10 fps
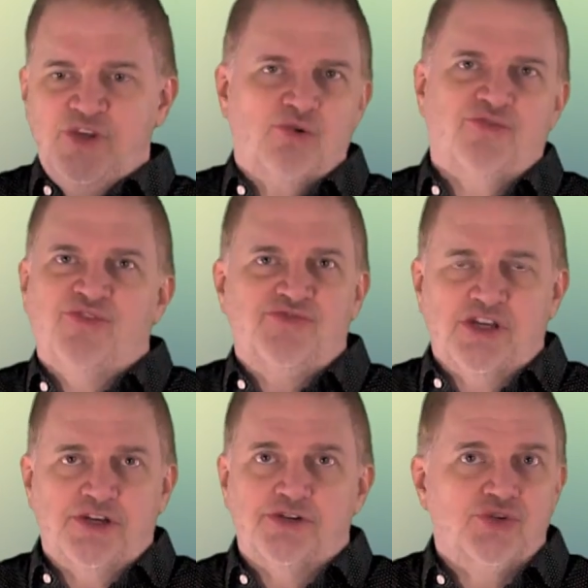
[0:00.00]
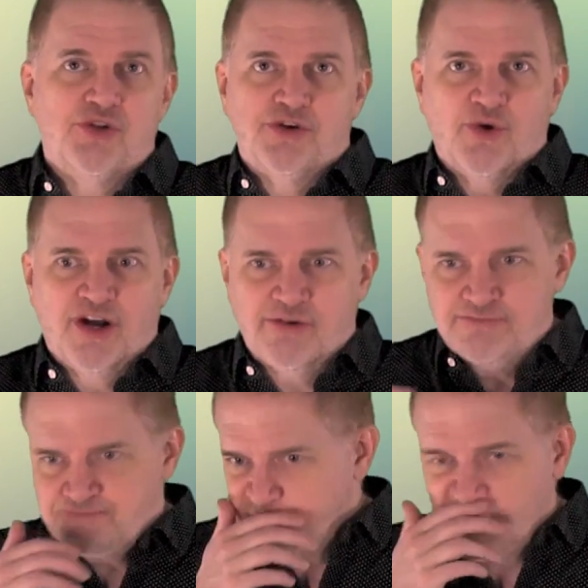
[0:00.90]
you were 15 years old or
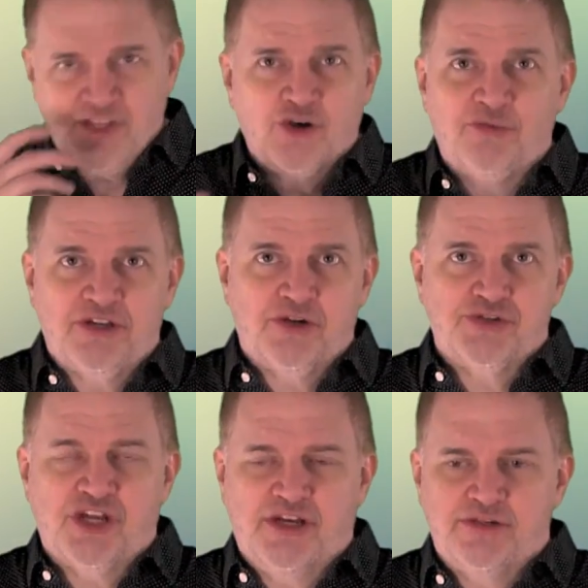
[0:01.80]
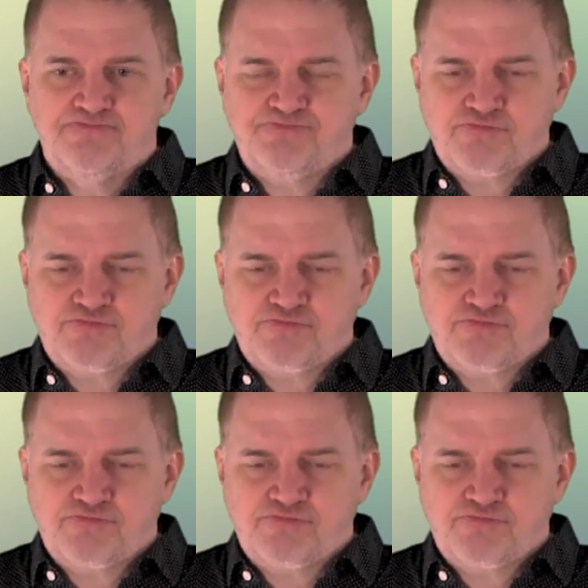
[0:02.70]
whatever. You normally don't change.